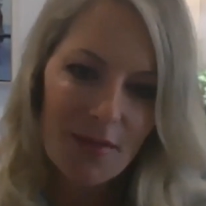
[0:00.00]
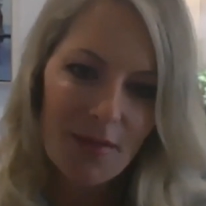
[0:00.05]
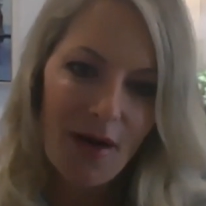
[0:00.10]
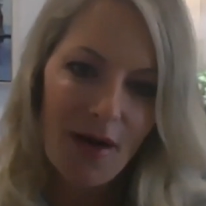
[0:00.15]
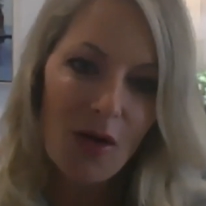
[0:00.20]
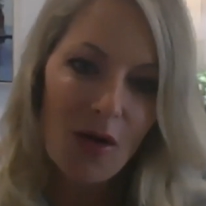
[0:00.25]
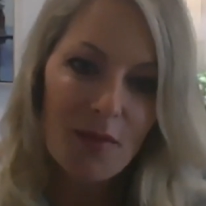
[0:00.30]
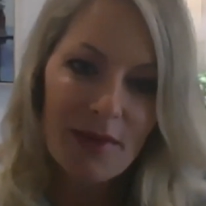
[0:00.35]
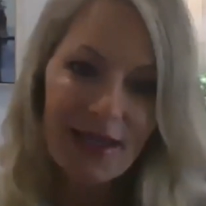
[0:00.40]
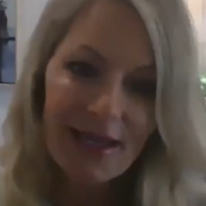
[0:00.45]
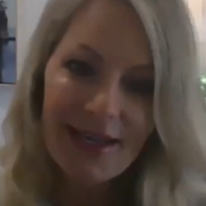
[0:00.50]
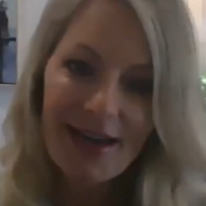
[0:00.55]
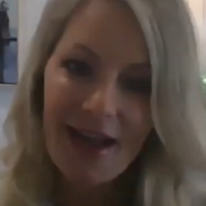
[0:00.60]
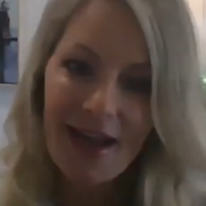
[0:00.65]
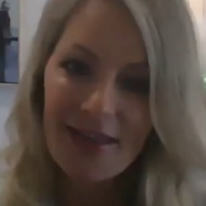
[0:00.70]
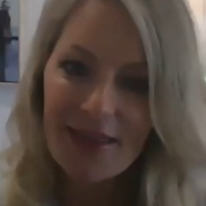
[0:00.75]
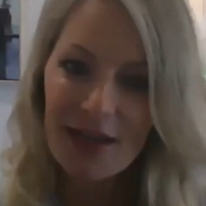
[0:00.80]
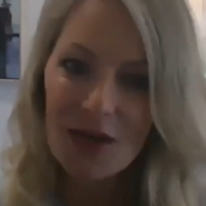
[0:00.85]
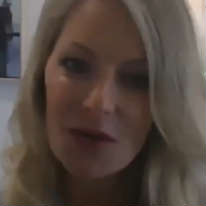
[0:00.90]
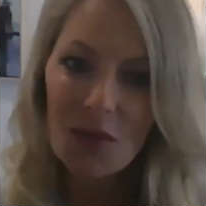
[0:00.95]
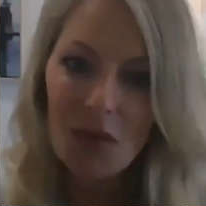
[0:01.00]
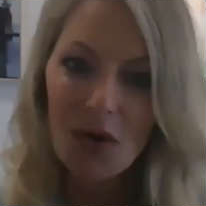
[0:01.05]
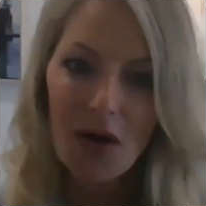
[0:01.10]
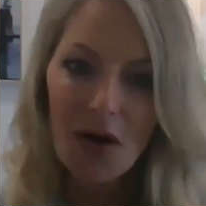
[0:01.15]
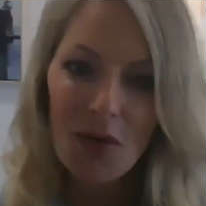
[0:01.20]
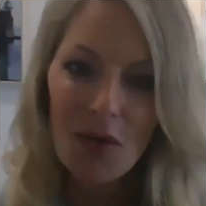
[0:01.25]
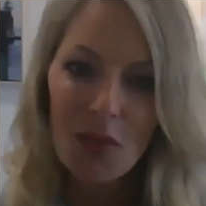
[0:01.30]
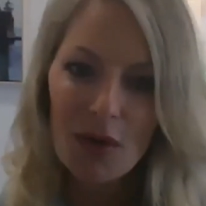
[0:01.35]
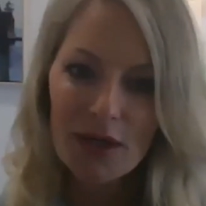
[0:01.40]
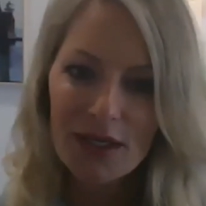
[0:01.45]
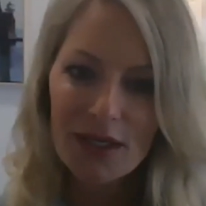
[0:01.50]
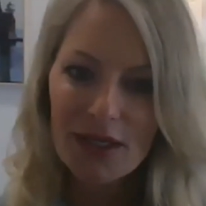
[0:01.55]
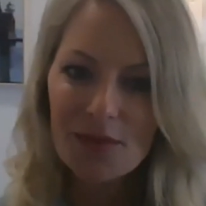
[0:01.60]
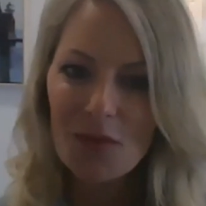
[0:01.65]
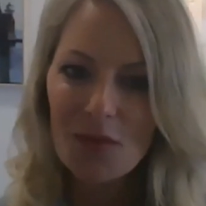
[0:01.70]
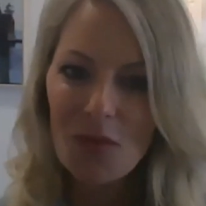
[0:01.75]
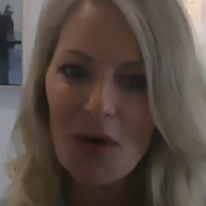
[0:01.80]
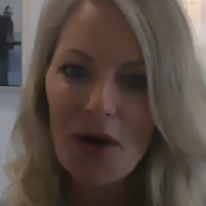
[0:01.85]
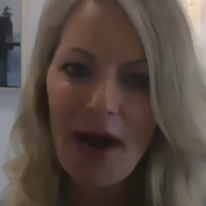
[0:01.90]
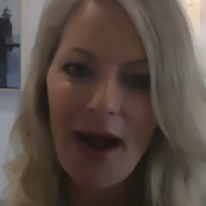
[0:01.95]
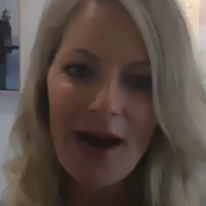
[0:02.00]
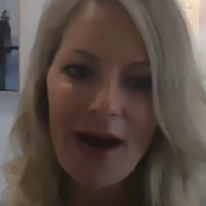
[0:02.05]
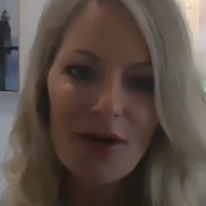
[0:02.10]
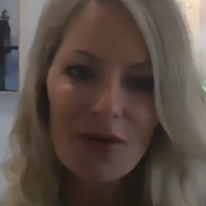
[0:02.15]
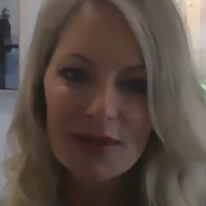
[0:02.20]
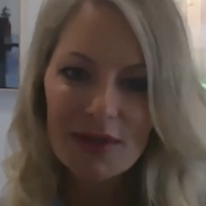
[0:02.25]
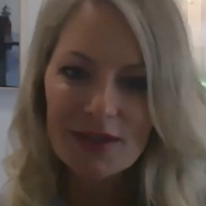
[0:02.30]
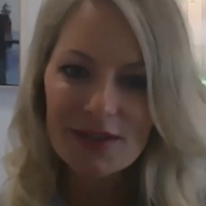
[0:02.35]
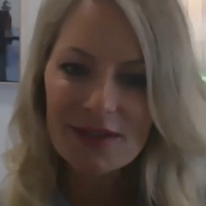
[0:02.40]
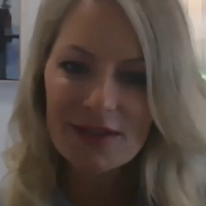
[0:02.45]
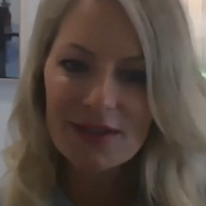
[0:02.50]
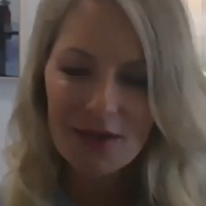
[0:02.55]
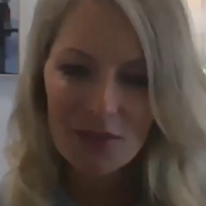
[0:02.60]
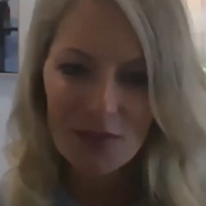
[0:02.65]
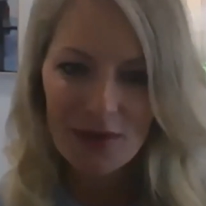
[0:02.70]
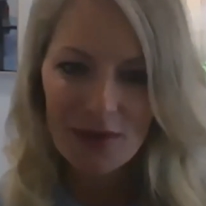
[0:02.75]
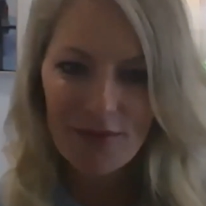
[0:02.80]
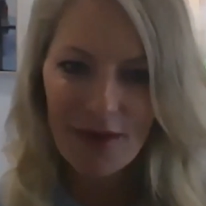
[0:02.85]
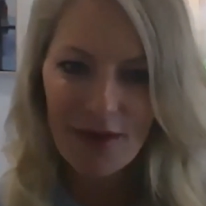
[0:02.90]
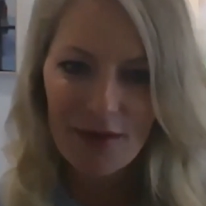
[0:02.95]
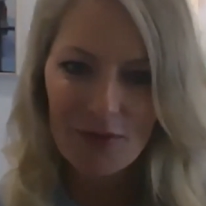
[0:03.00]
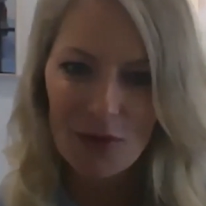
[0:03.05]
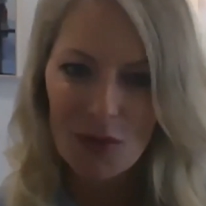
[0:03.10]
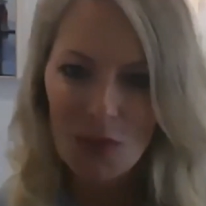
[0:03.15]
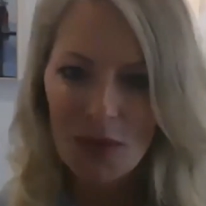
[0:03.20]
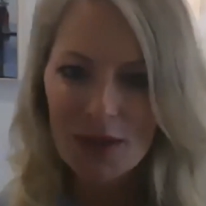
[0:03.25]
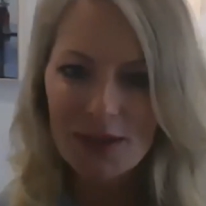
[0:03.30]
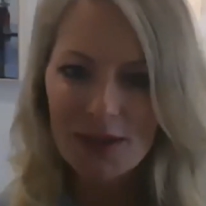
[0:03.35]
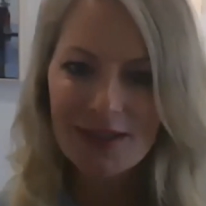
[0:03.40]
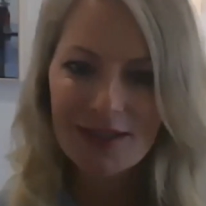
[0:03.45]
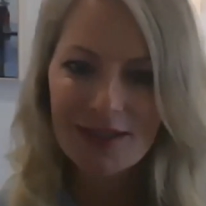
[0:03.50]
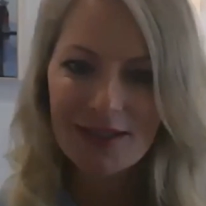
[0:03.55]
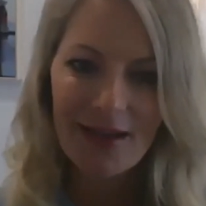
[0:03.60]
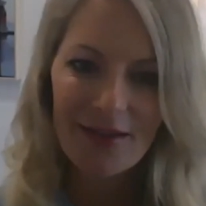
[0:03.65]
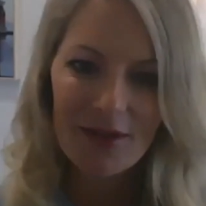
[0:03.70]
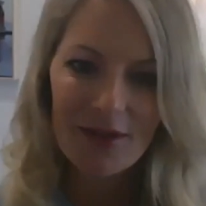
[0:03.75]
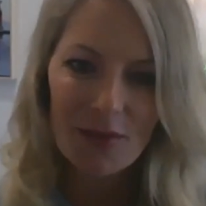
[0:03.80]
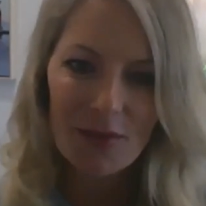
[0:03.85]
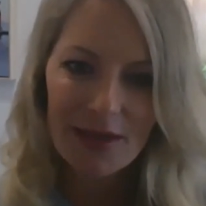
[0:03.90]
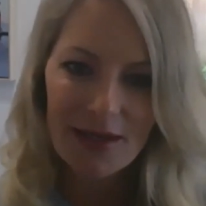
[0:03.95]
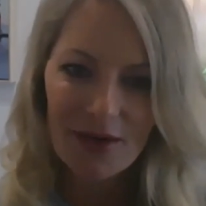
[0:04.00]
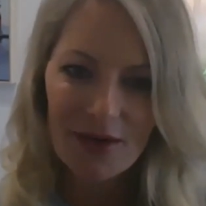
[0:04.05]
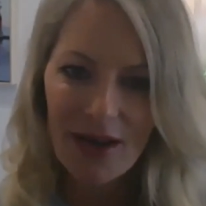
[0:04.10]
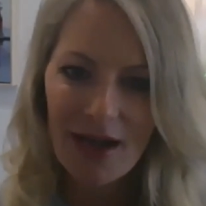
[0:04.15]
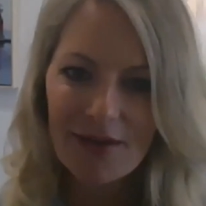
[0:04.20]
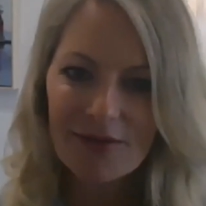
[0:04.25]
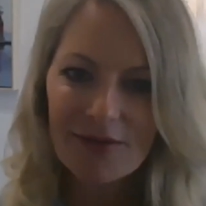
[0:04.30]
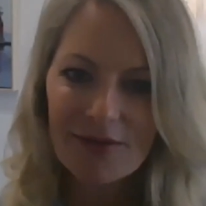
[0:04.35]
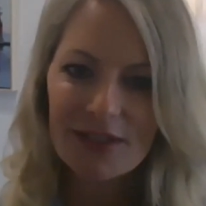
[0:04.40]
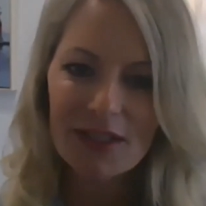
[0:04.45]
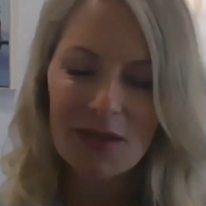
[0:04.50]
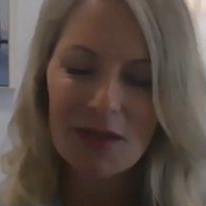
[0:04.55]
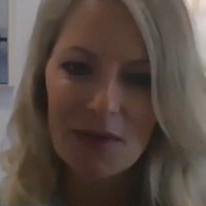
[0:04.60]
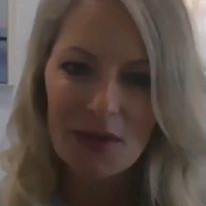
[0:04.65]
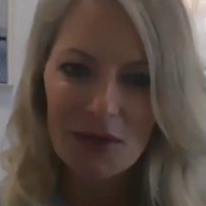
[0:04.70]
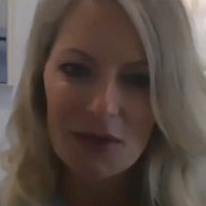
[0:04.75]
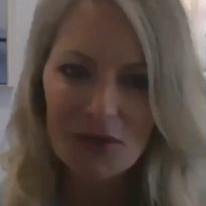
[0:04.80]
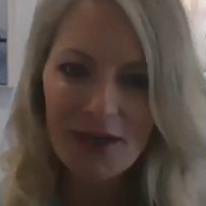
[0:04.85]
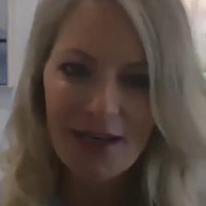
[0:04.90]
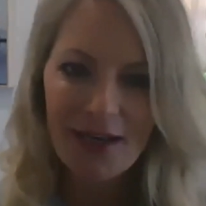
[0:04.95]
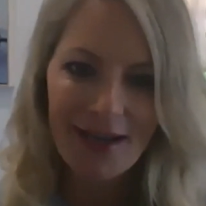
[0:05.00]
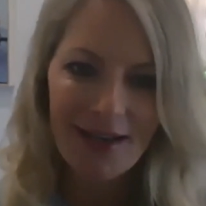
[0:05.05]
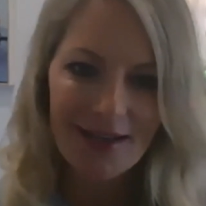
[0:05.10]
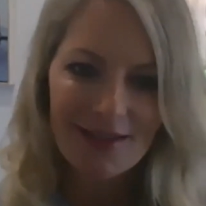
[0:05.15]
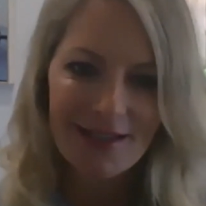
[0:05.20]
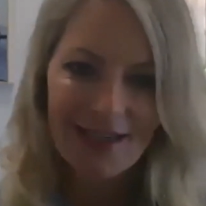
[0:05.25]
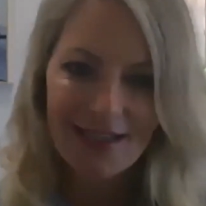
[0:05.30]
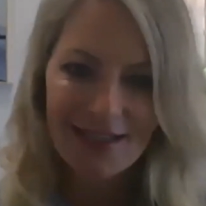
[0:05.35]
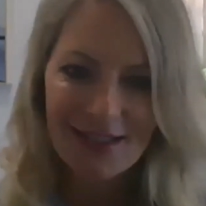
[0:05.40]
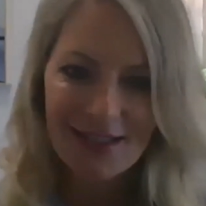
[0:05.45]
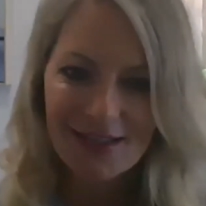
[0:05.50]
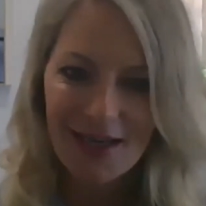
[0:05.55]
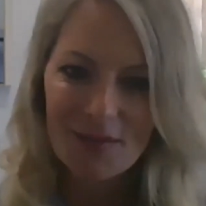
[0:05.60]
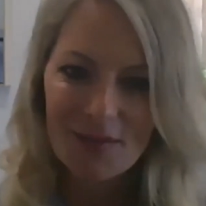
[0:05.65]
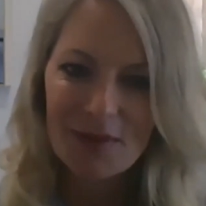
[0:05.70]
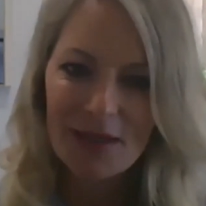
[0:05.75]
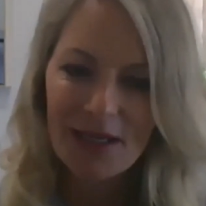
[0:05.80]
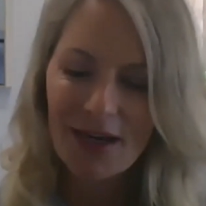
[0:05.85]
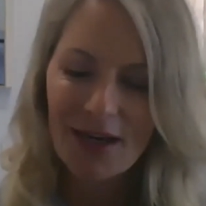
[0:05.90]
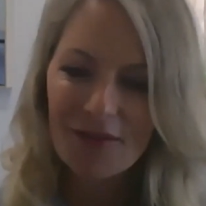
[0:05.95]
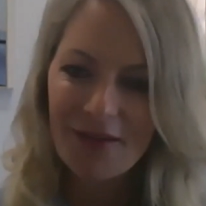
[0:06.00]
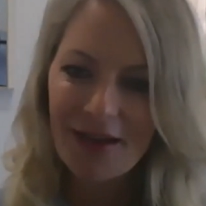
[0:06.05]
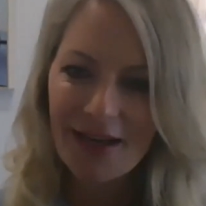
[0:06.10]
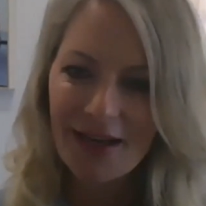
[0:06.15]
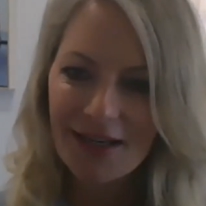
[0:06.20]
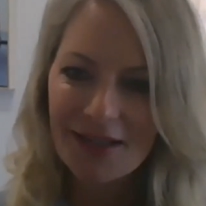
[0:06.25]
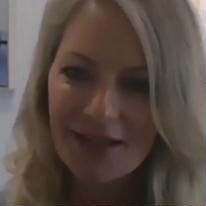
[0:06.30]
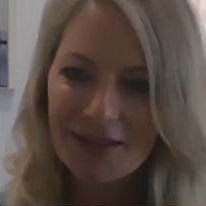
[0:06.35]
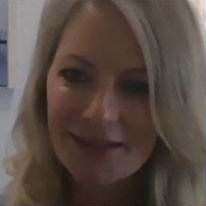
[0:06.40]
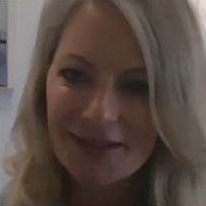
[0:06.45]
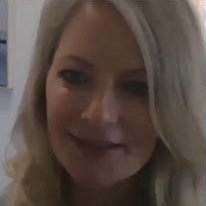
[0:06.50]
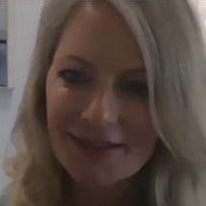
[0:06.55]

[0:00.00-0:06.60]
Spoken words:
albeit I think we're all working more hours than we've ever worked now that we don't have to commute and take the time to get ready.